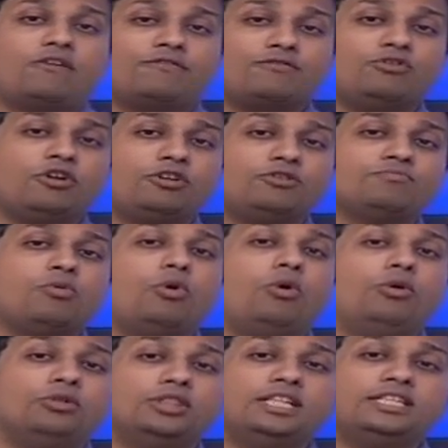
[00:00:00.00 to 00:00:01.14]
of not
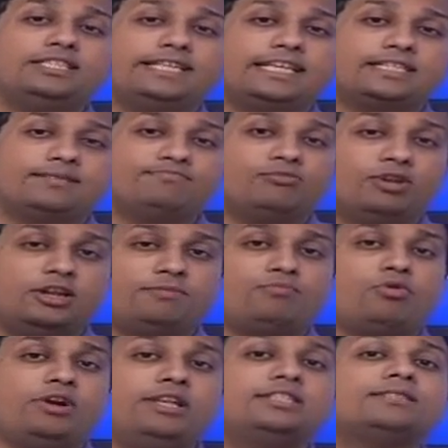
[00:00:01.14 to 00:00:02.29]
more than 6 bullet
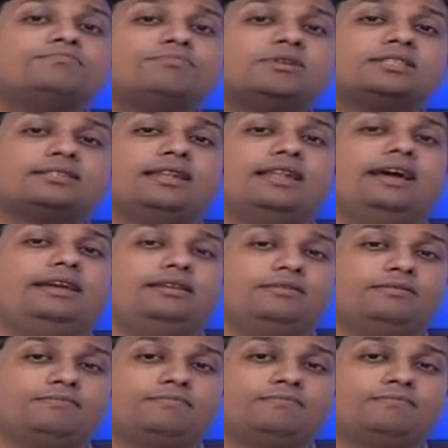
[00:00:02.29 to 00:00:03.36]
points per slide.